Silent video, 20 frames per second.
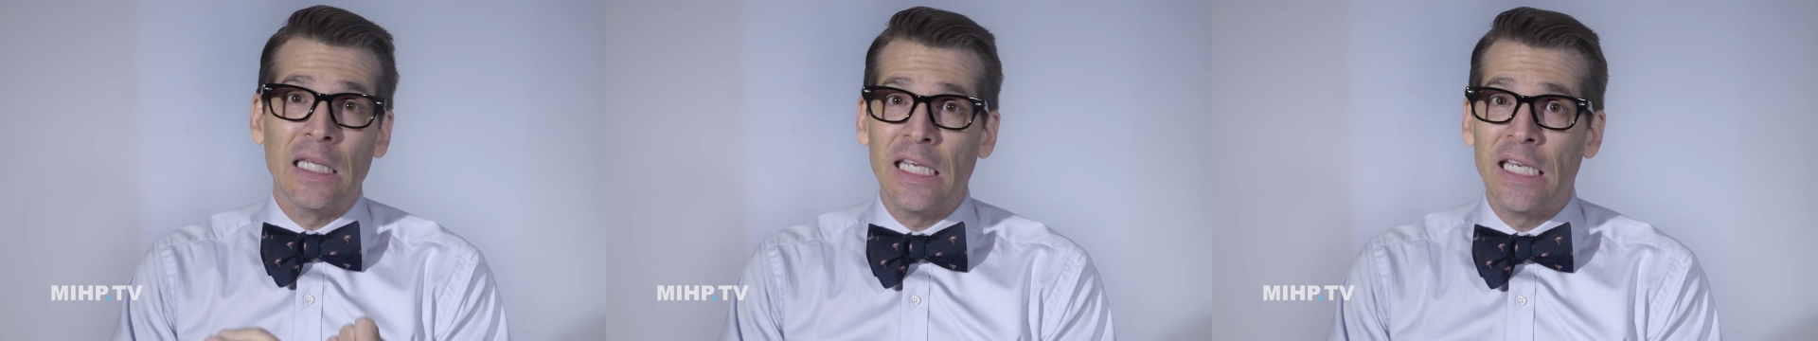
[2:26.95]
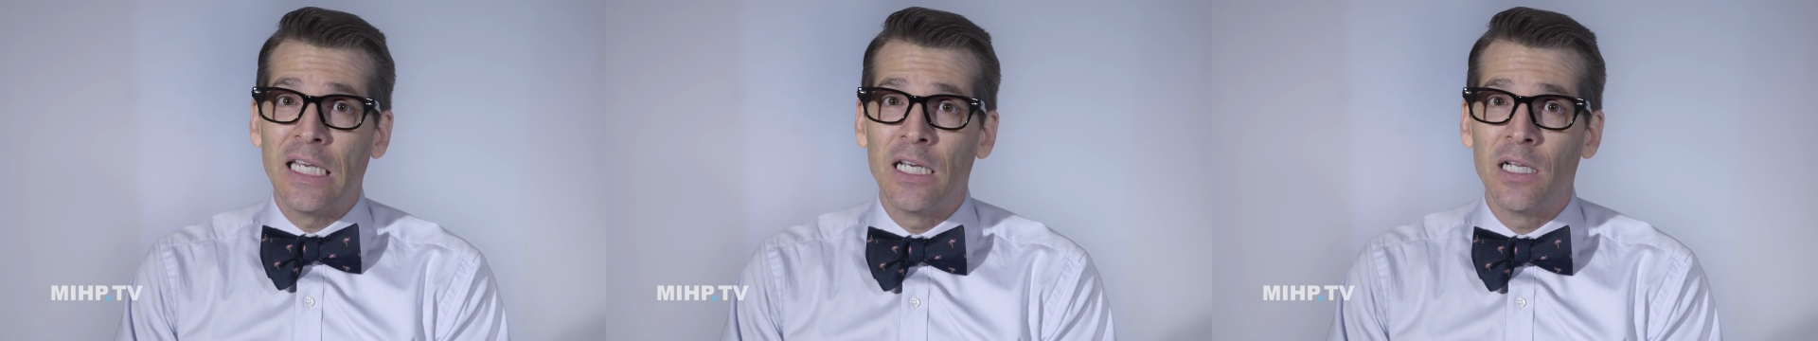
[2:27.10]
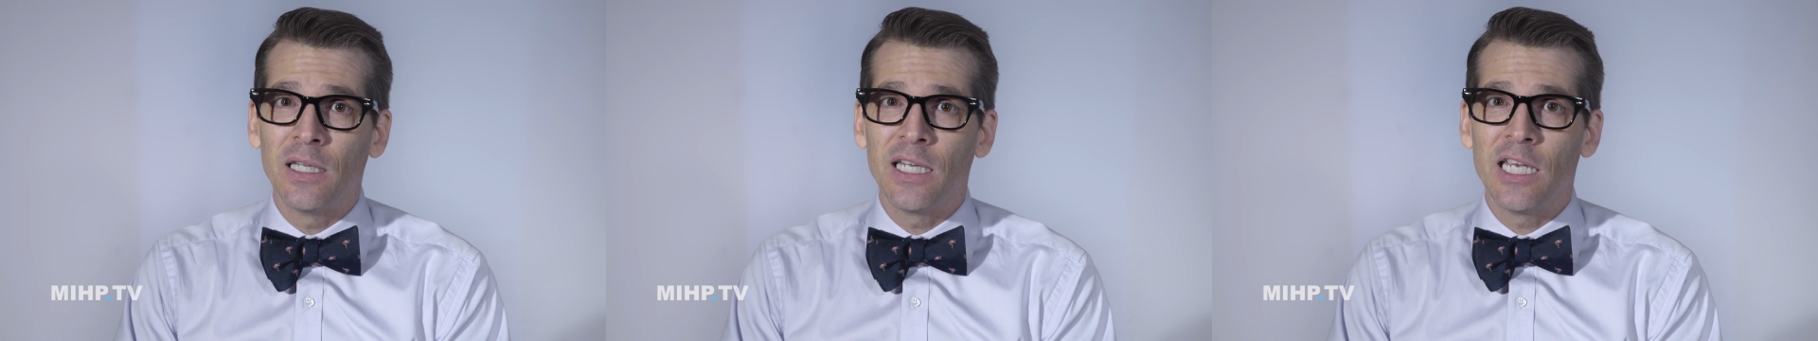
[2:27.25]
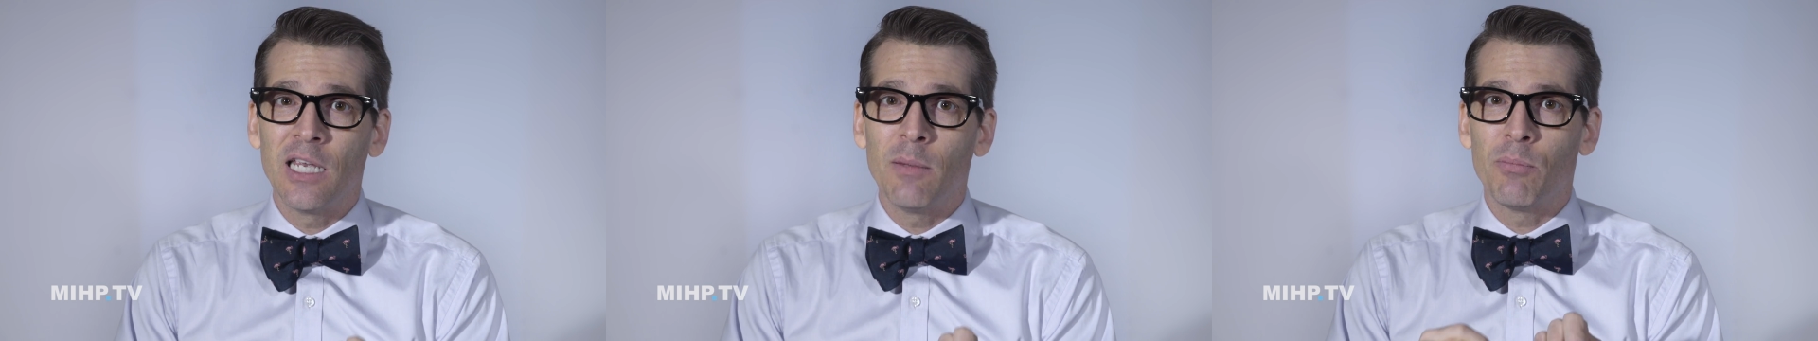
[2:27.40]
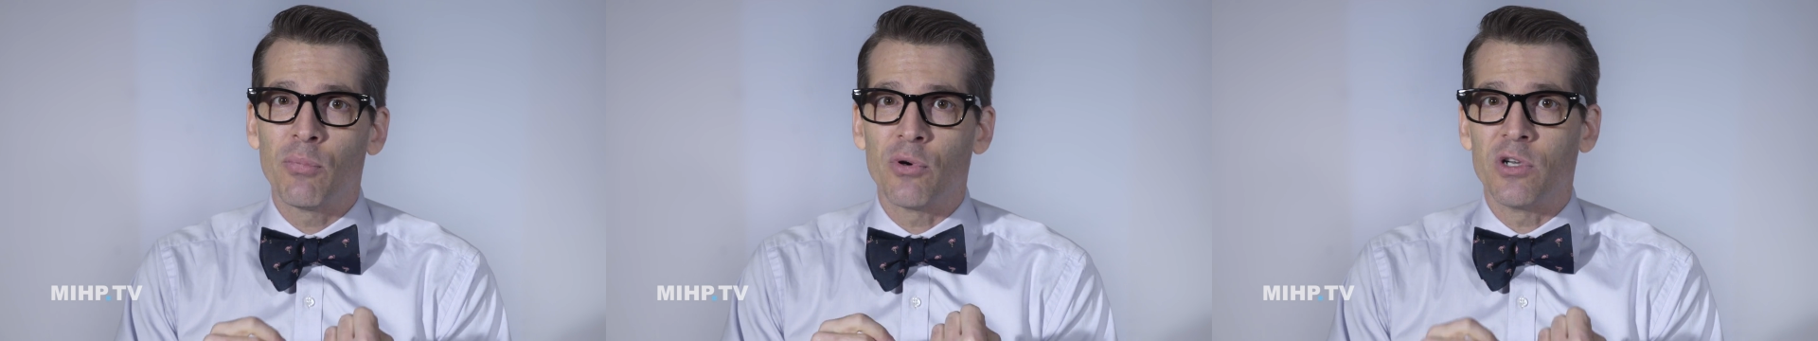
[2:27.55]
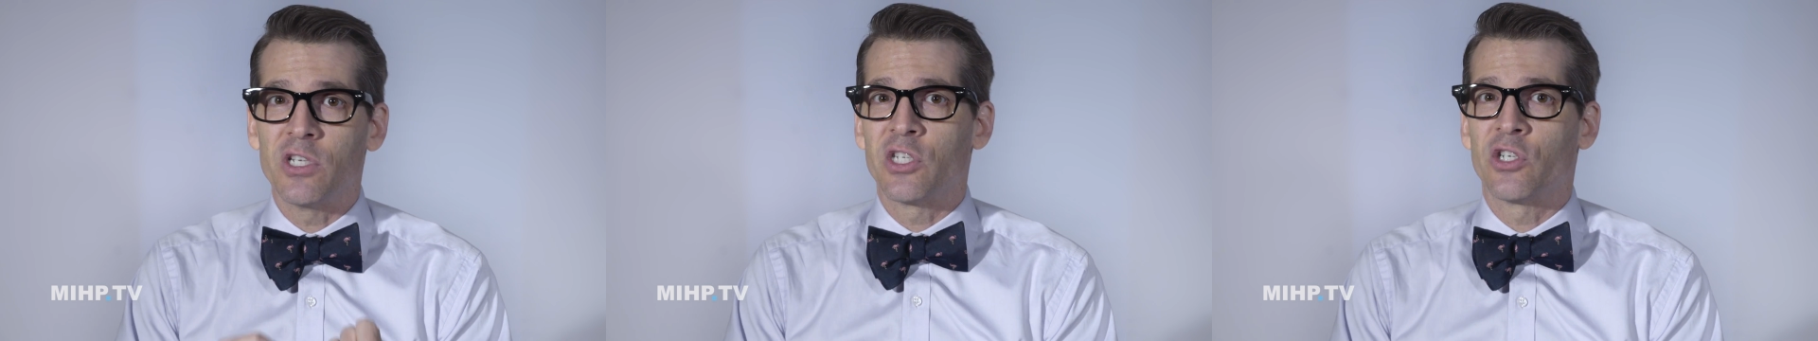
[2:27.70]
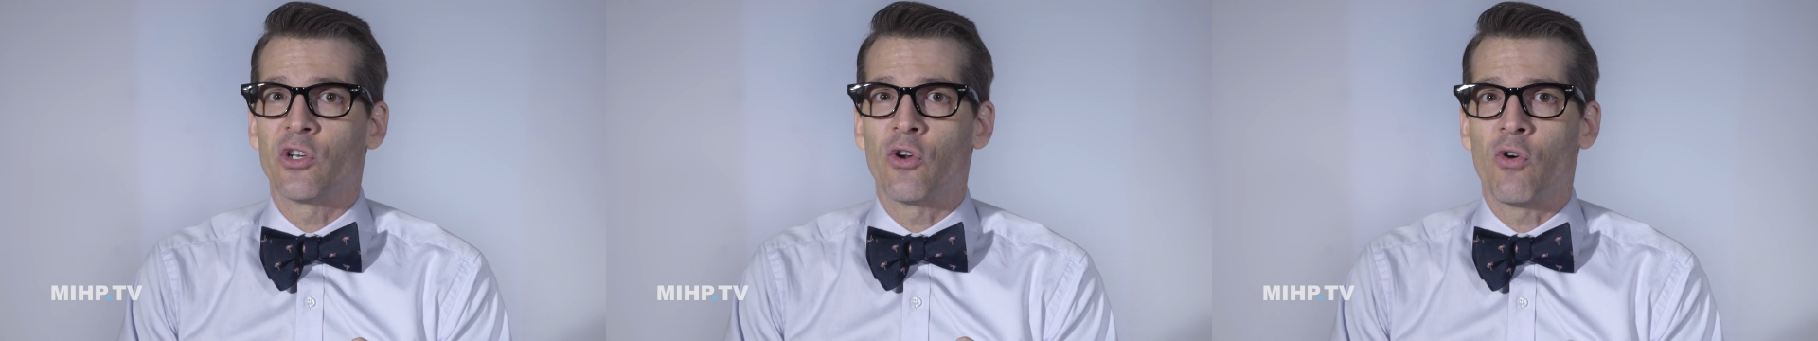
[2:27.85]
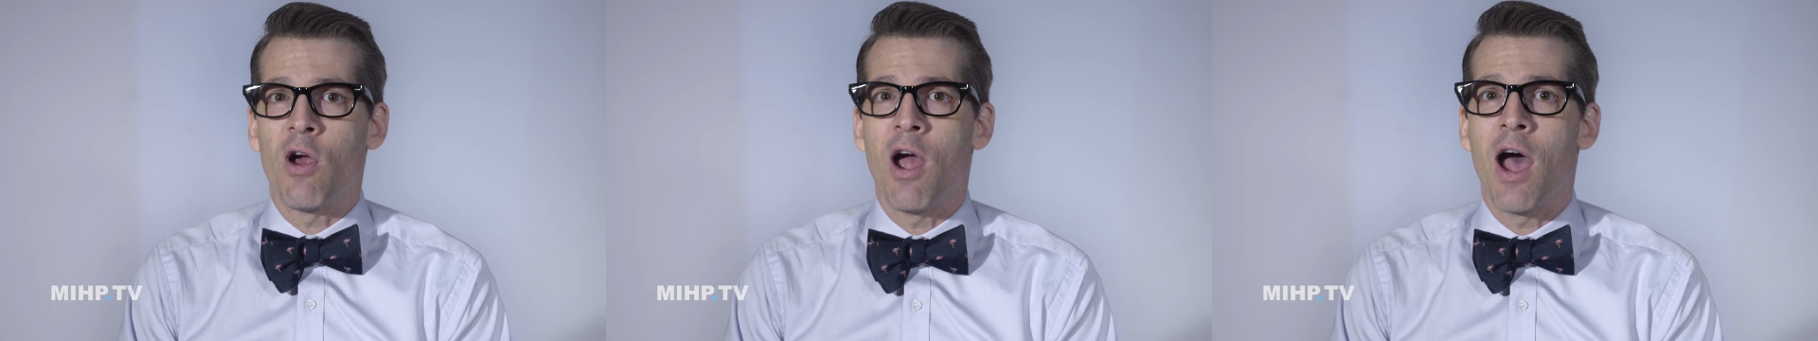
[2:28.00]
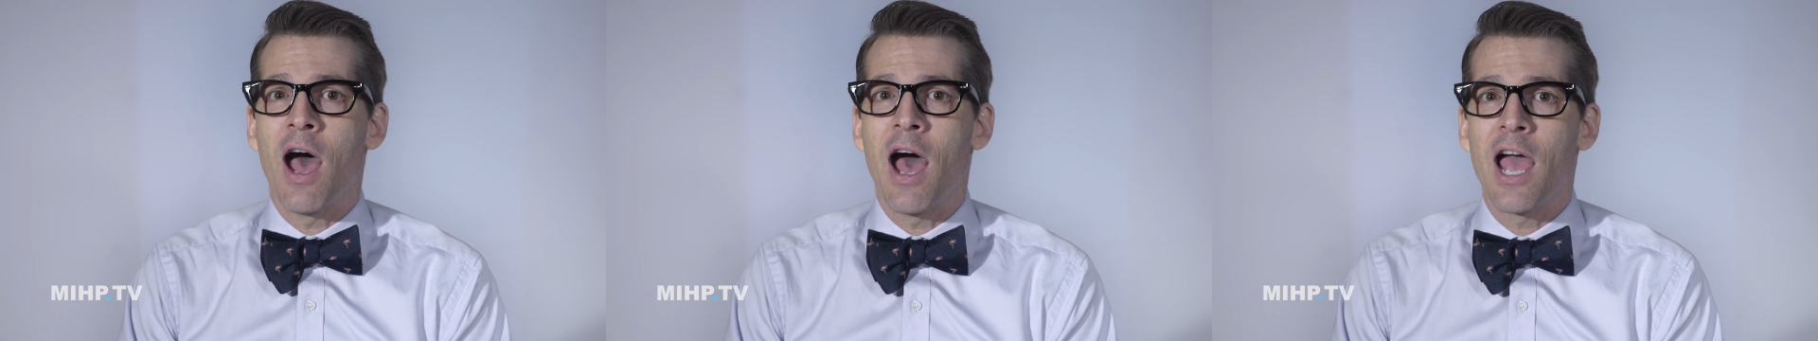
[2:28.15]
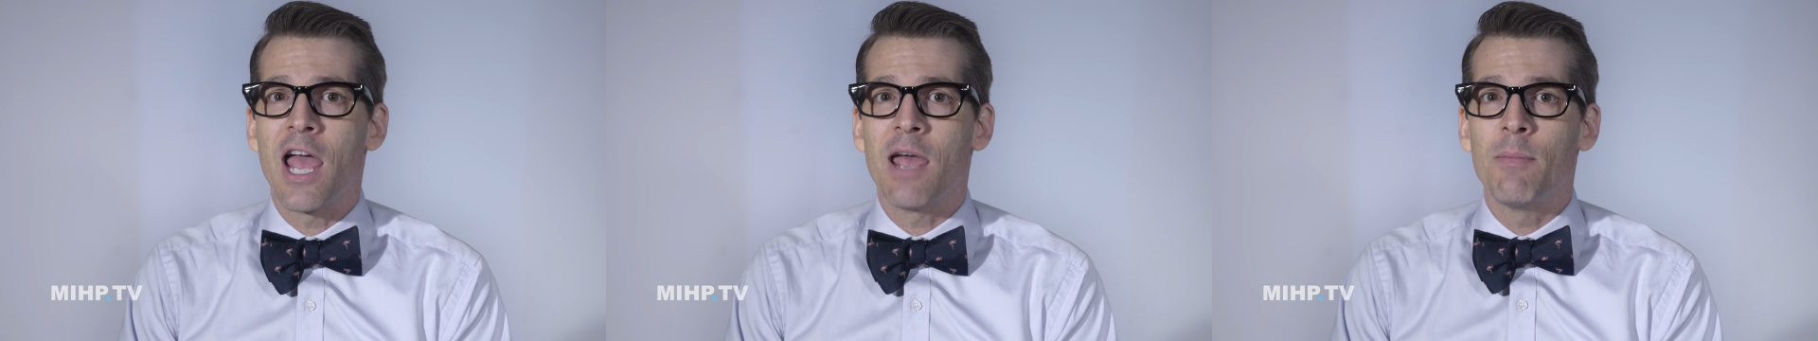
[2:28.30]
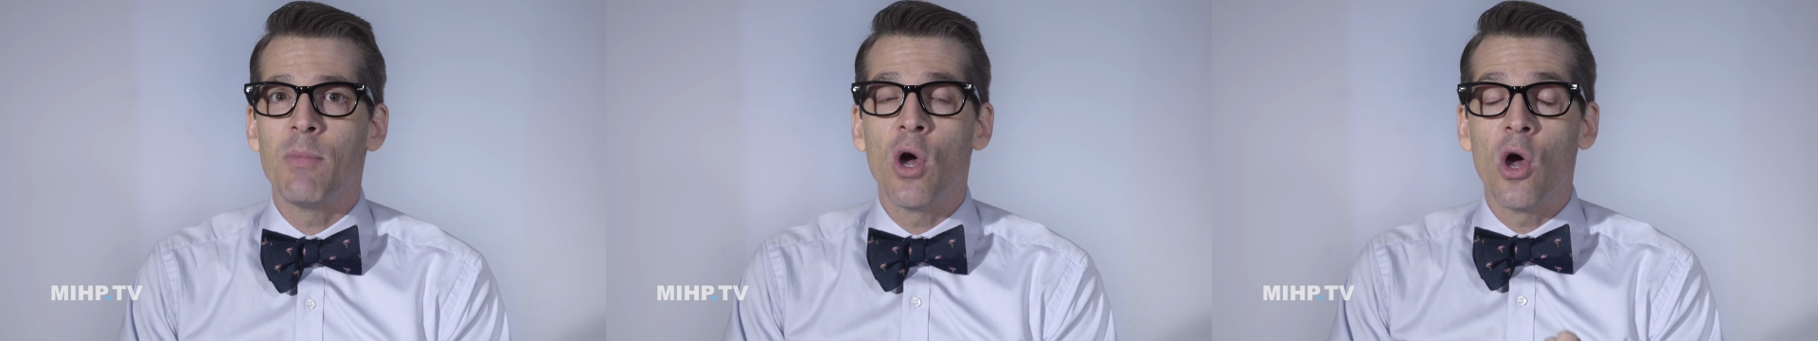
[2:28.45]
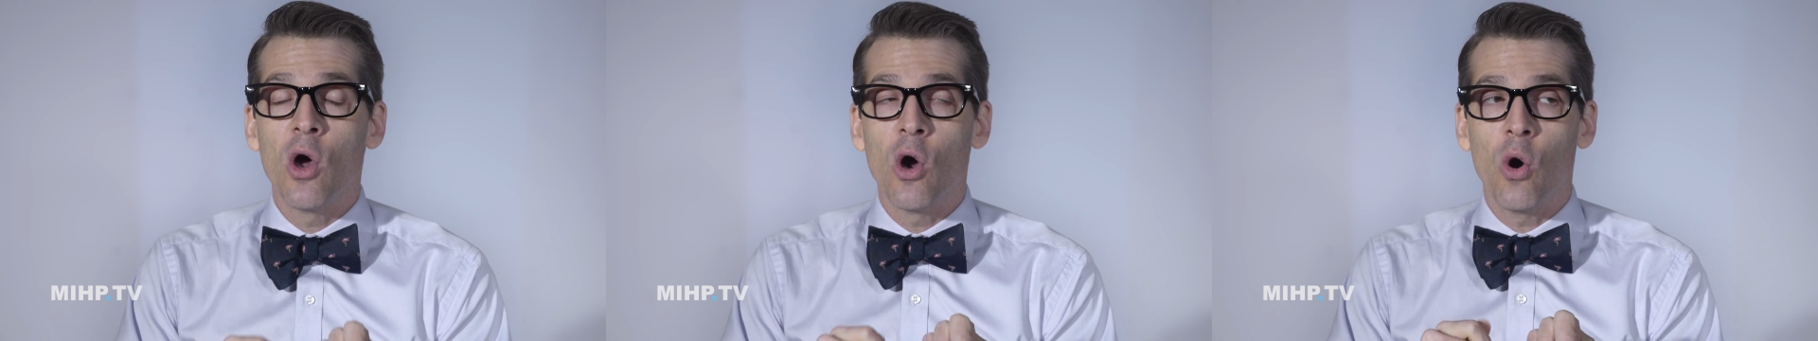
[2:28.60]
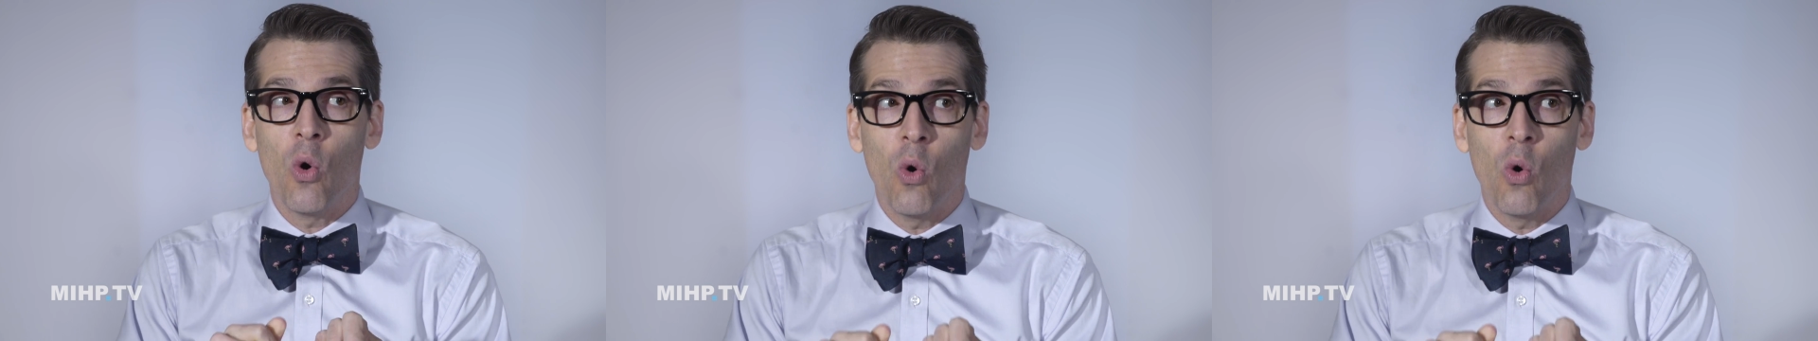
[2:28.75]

legally prescribe